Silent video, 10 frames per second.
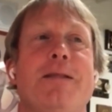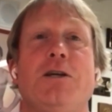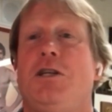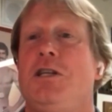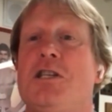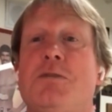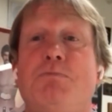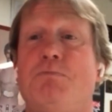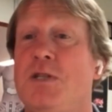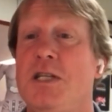she
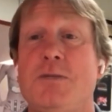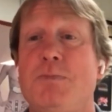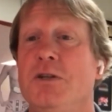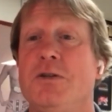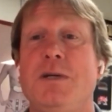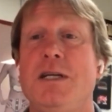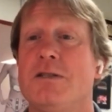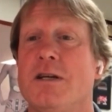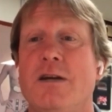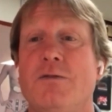just she spilled the
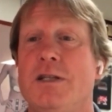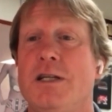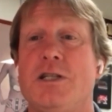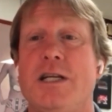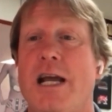beans on everything she